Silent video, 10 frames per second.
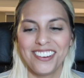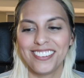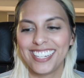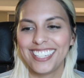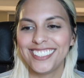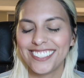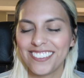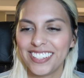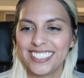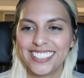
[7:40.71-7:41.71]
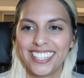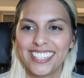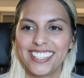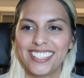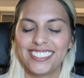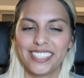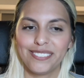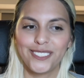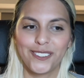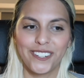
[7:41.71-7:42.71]
When I saw my second
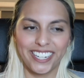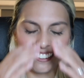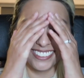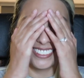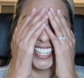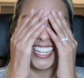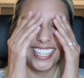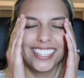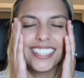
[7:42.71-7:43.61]
exam score, I was like,